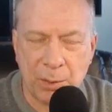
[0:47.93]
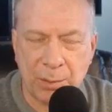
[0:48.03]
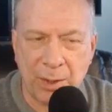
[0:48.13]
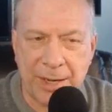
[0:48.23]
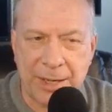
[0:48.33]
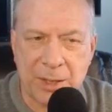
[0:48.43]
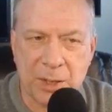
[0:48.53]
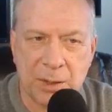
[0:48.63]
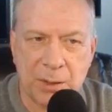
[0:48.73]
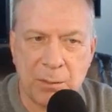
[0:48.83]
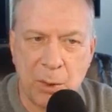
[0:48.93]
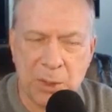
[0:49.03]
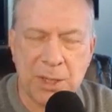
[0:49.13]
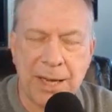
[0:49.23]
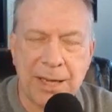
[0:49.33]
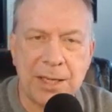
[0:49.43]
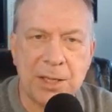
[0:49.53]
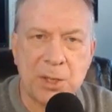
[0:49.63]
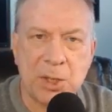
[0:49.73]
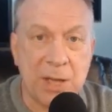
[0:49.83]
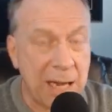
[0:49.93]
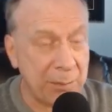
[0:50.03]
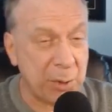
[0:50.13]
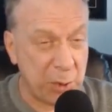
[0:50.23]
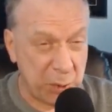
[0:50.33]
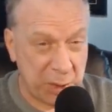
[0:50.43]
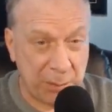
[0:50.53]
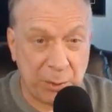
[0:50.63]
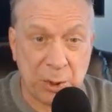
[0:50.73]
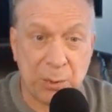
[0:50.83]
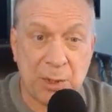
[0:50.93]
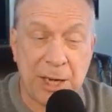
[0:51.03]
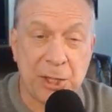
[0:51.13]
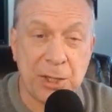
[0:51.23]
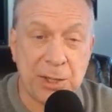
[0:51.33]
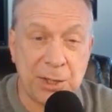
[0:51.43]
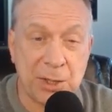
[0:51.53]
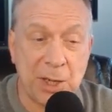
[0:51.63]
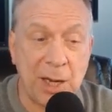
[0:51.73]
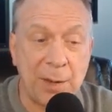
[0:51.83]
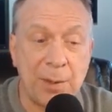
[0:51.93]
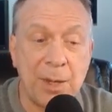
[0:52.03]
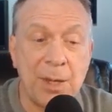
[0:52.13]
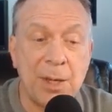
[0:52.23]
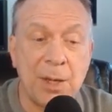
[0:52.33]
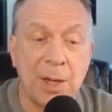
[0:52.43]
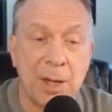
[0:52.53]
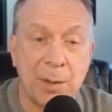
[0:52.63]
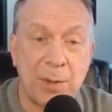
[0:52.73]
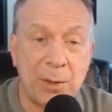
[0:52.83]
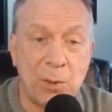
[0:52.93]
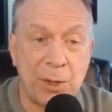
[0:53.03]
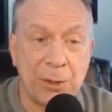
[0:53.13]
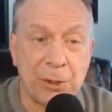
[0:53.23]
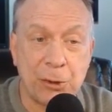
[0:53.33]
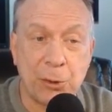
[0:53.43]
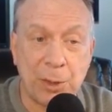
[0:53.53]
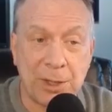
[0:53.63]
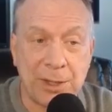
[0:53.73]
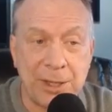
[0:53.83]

plains. Most of that is not producing precipitation at this time, but it will here shortly.